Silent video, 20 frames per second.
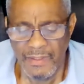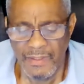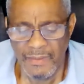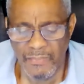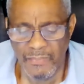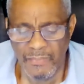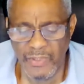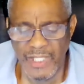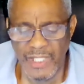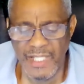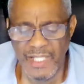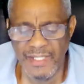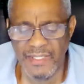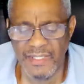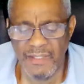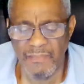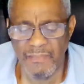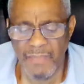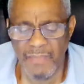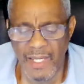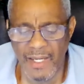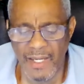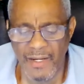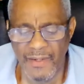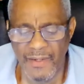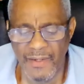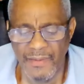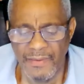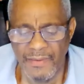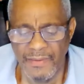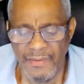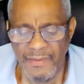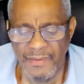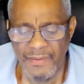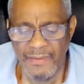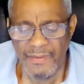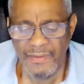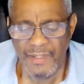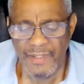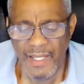Breed the mare
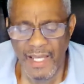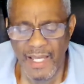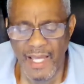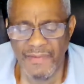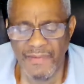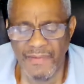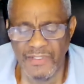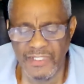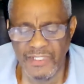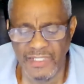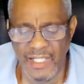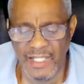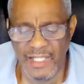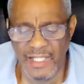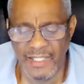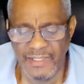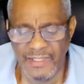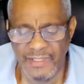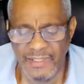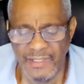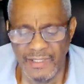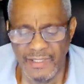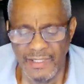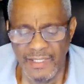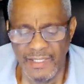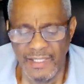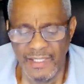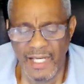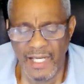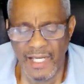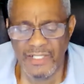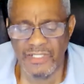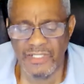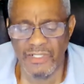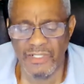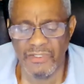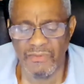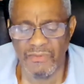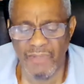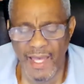and the stud until
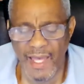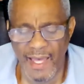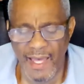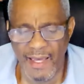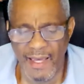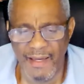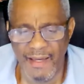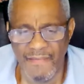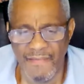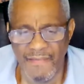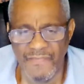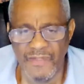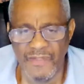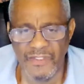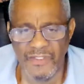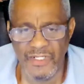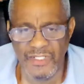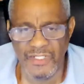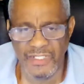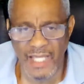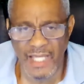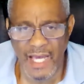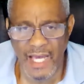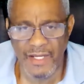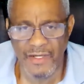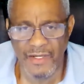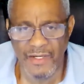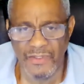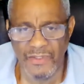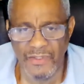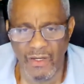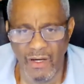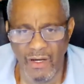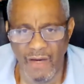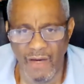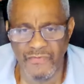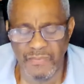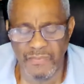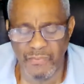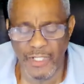you have the desired
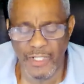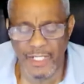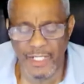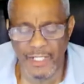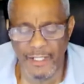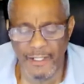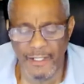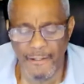offspring.